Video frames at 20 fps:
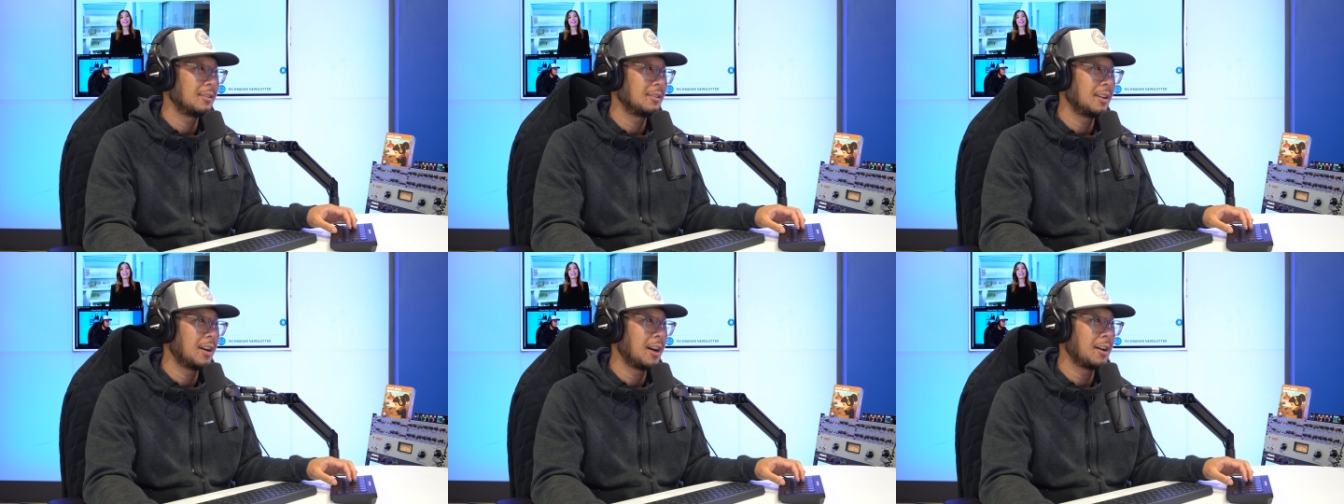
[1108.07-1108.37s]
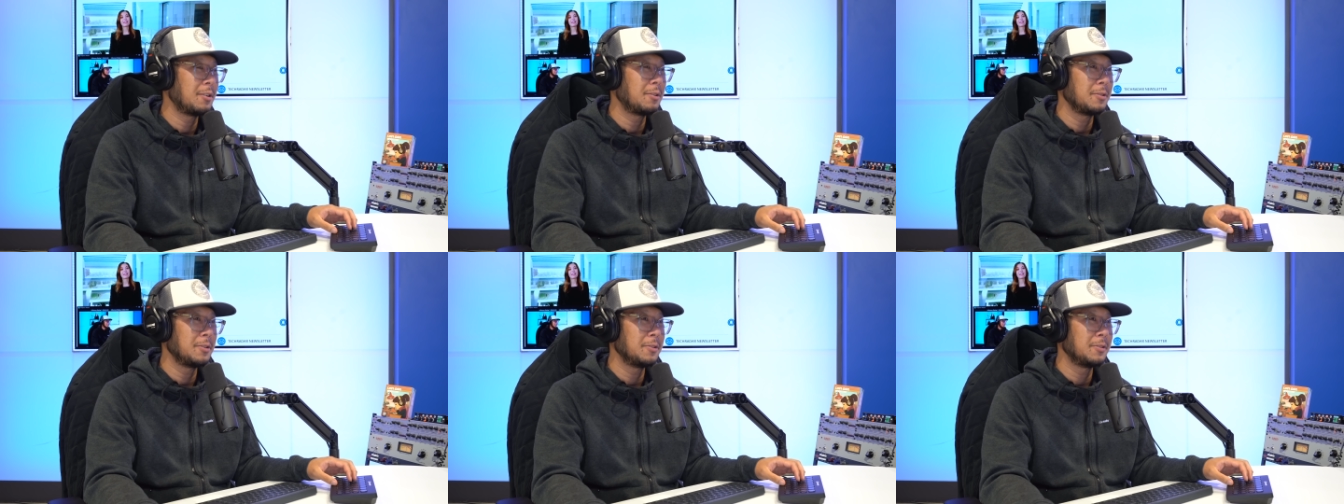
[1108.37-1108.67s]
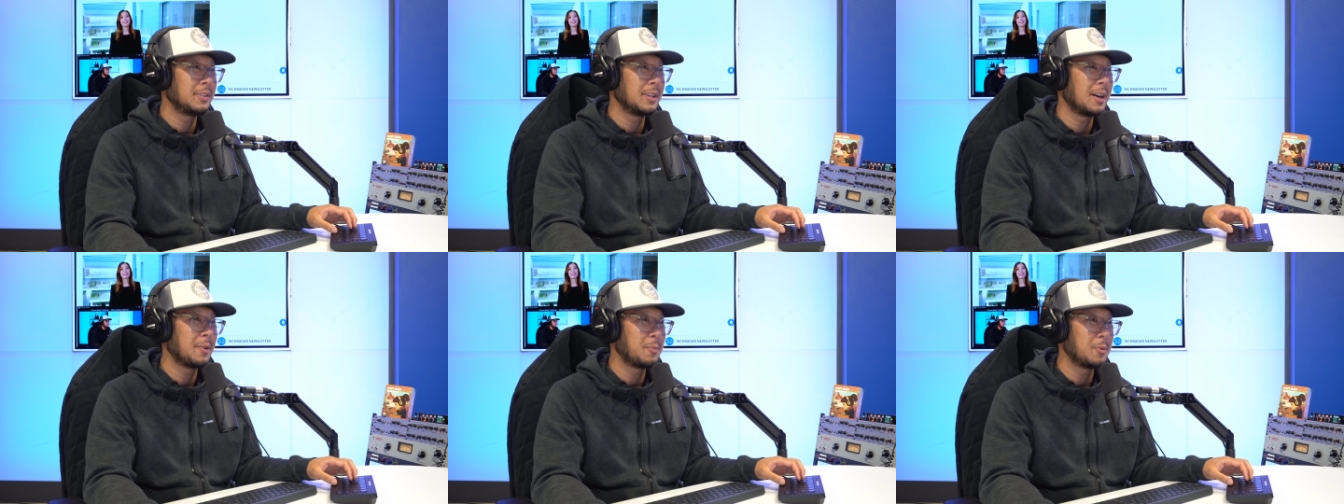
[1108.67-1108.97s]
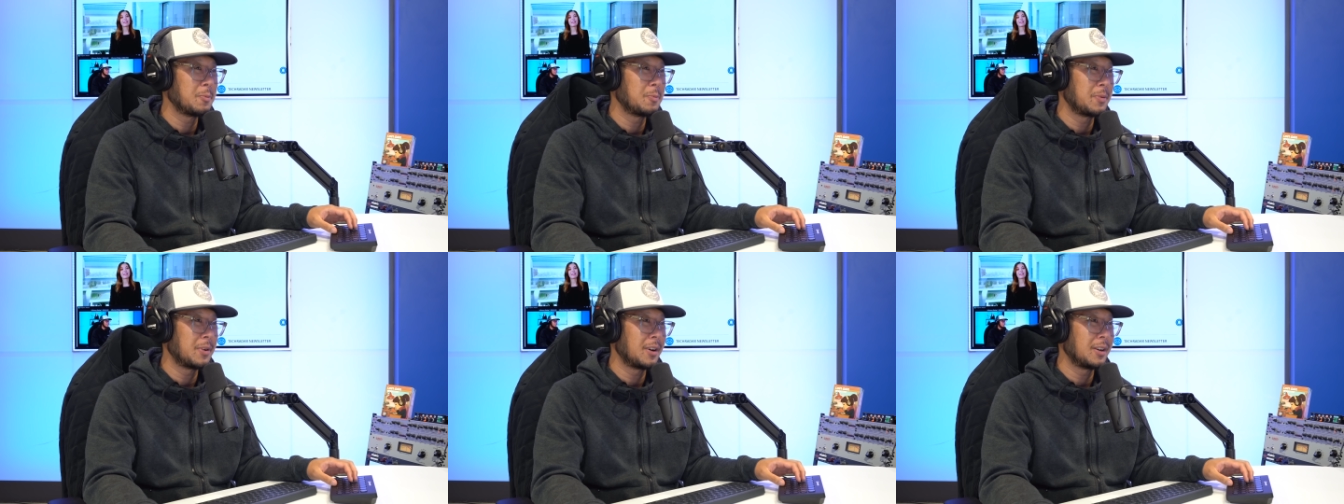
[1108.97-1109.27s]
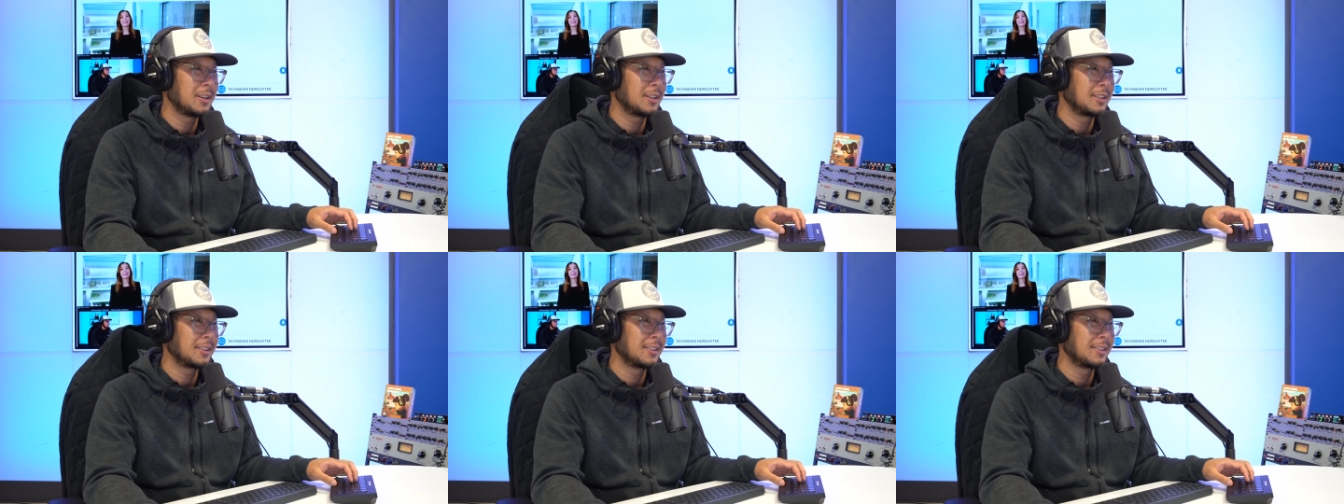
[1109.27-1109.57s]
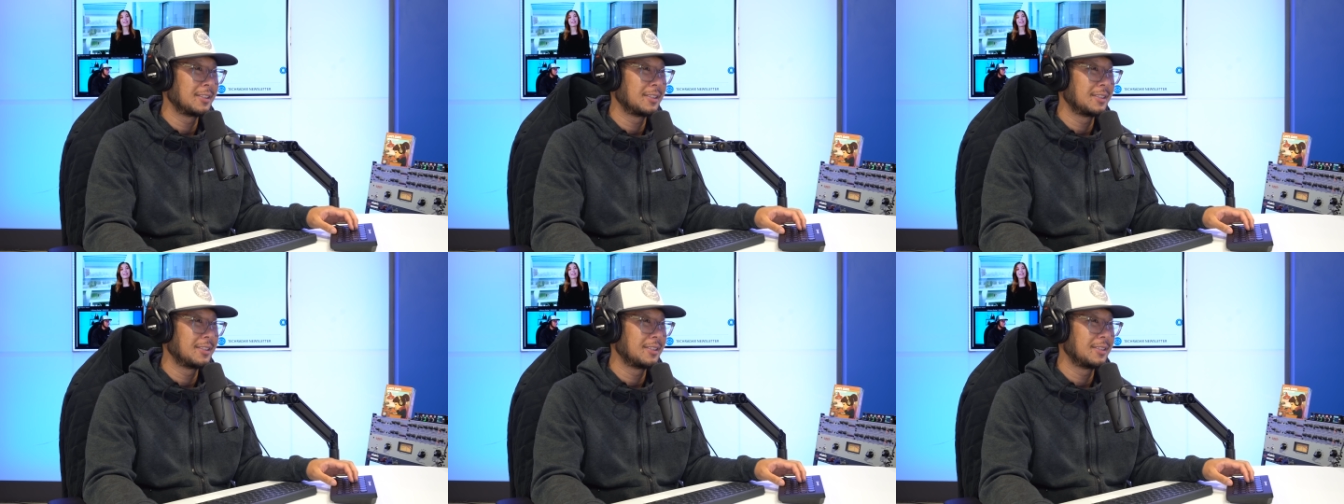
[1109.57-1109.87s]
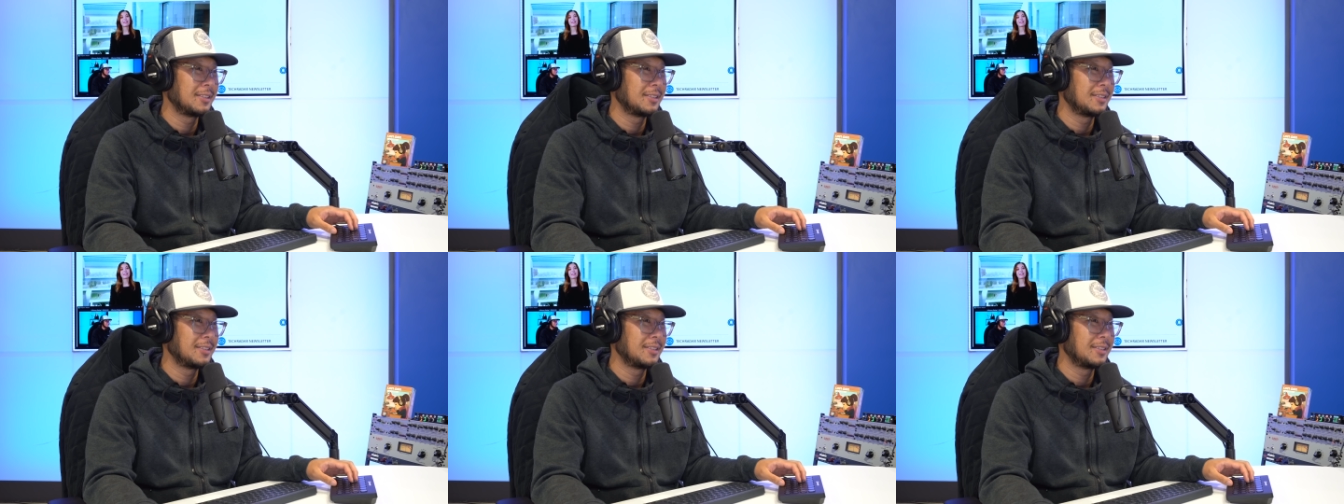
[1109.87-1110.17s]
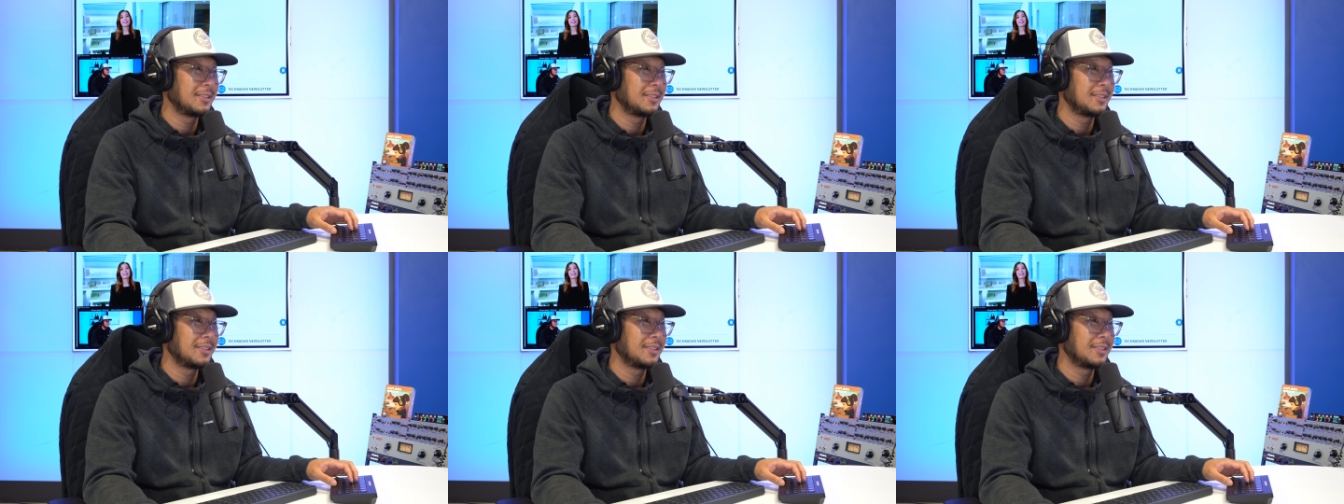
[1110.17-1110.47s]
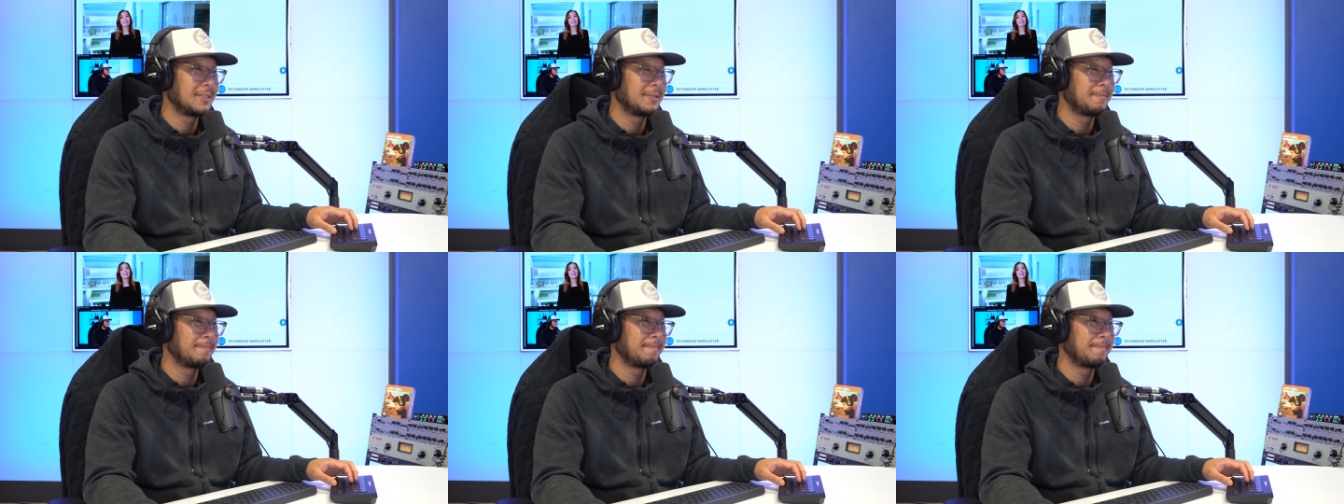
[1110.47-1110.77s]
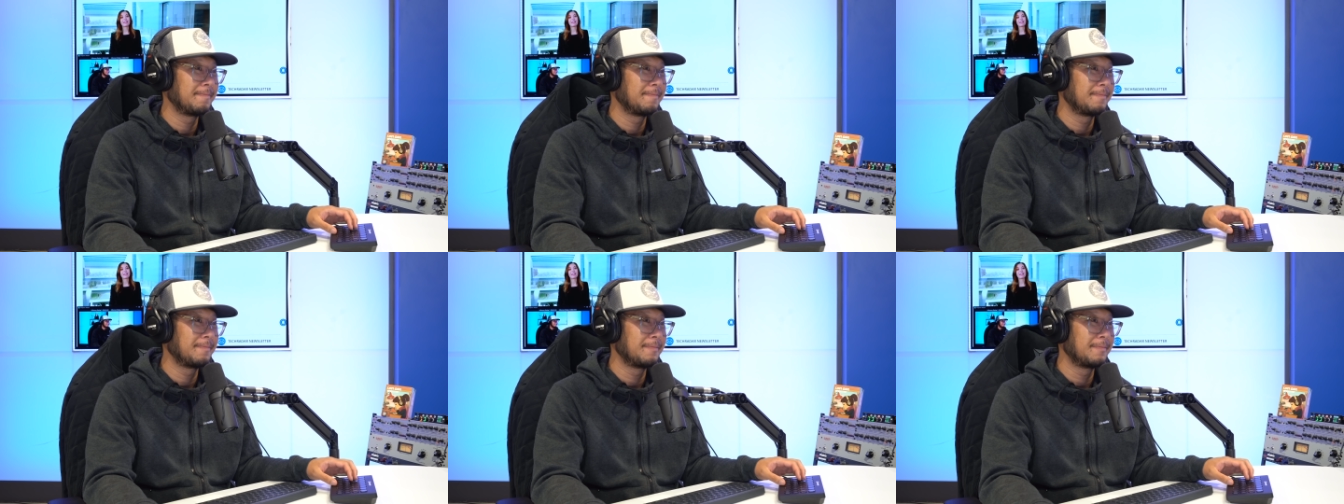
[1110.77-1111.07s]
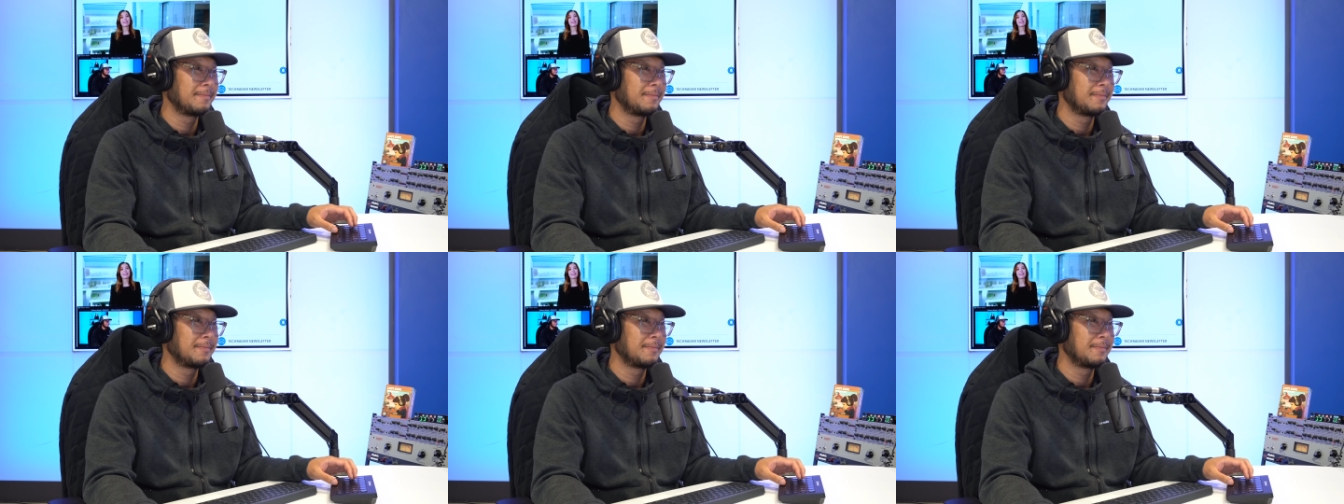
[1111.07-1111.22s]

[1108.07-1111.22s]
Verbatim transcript: don't use Apple products. No, let's say you